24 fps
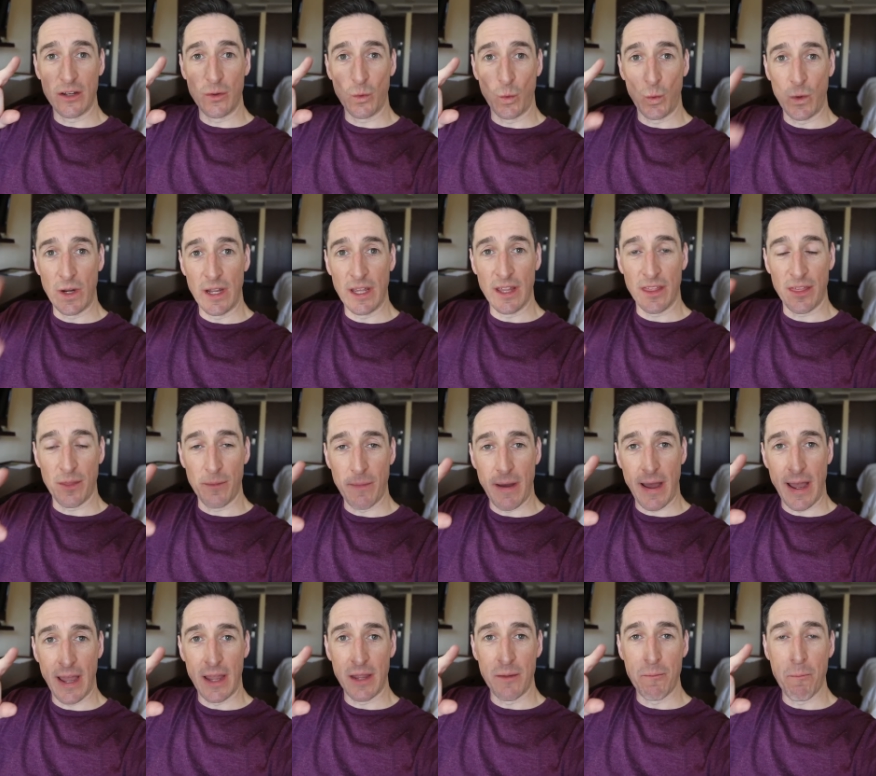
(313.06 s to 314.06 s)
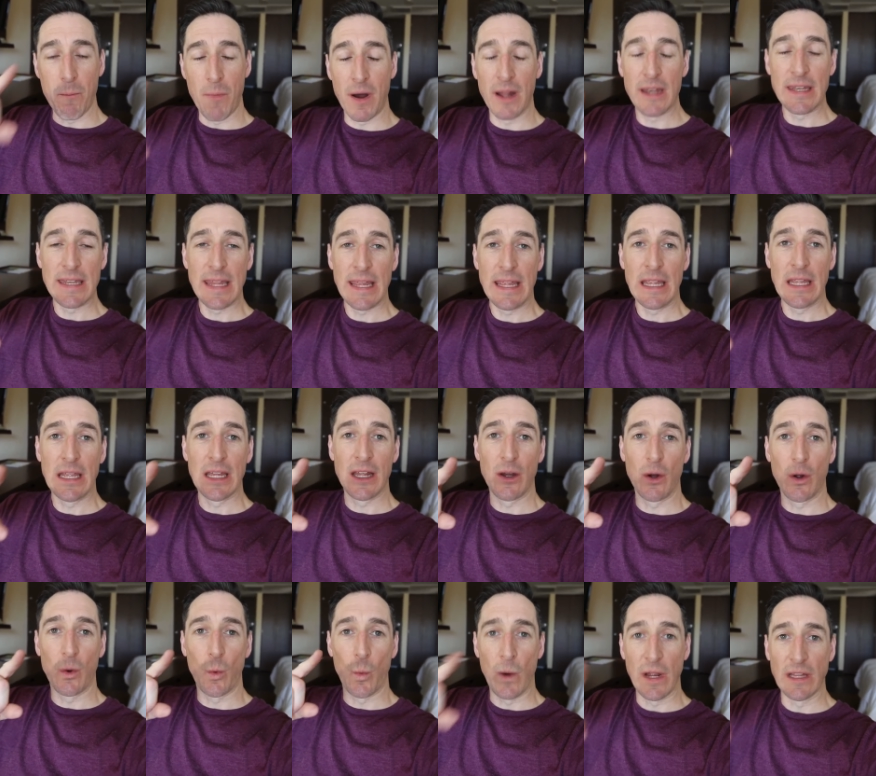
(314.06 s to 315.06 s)
with my Monday
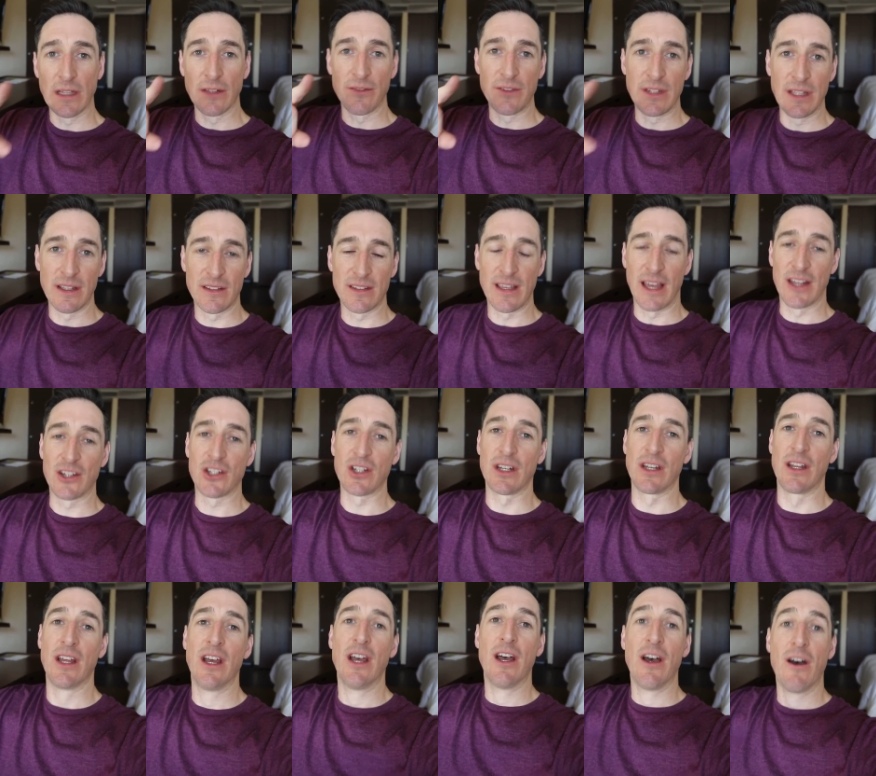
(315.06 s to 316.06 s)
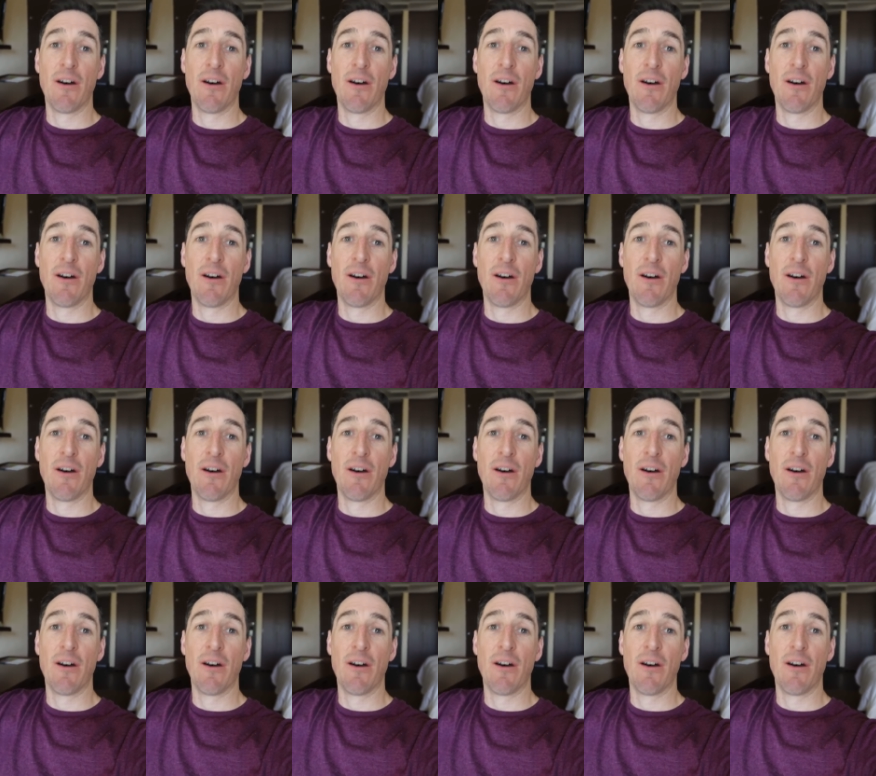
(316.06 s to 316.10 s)
weightlifting session.